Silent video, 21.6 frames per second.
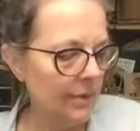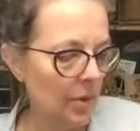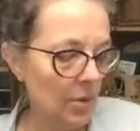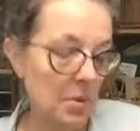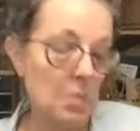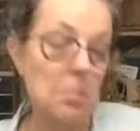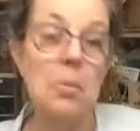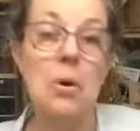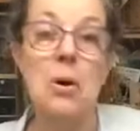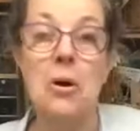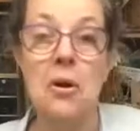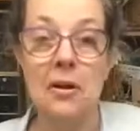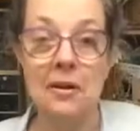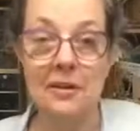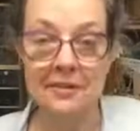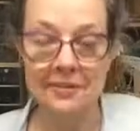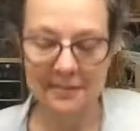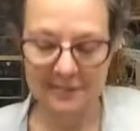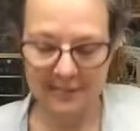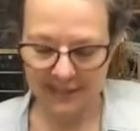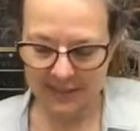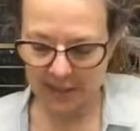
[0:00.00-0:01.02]
or the barn,
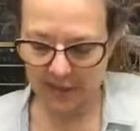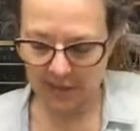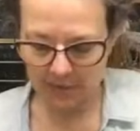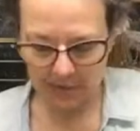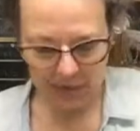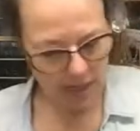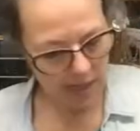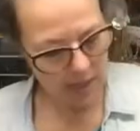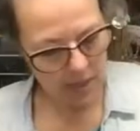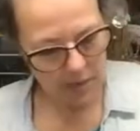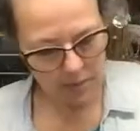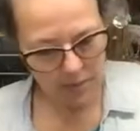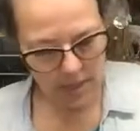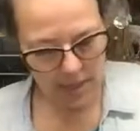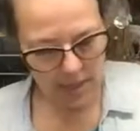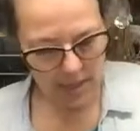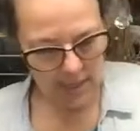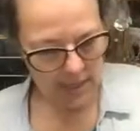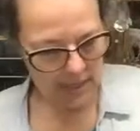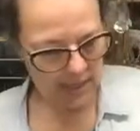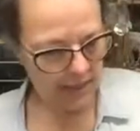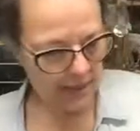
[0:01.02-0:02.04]
which color what
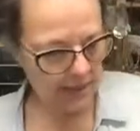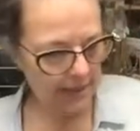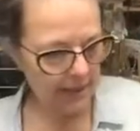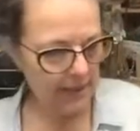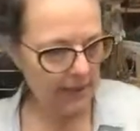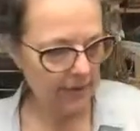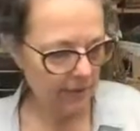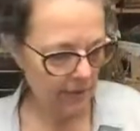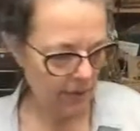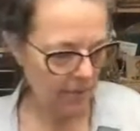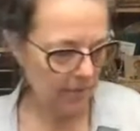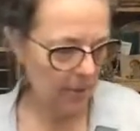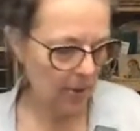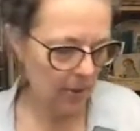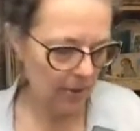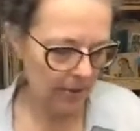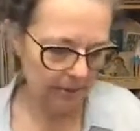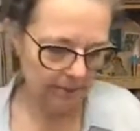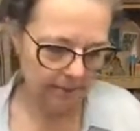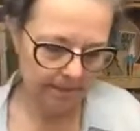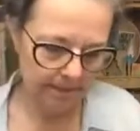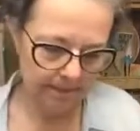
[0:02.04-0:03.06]
it is. It's for the
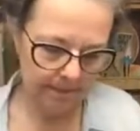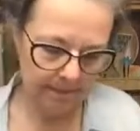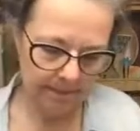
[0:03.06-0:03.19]
barn.